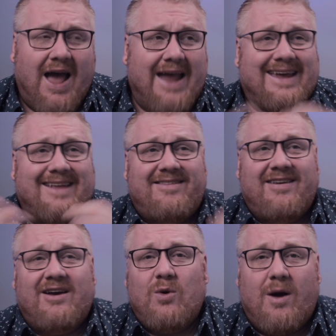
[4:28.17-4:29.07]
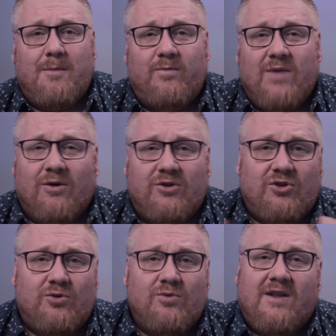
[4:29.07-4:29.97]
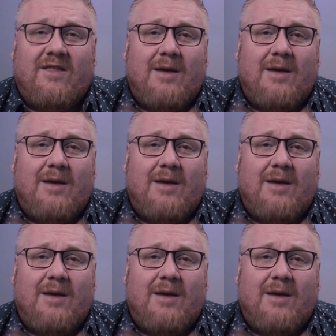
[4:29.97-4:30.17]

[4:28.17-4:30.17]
I can't tell you how huge that is.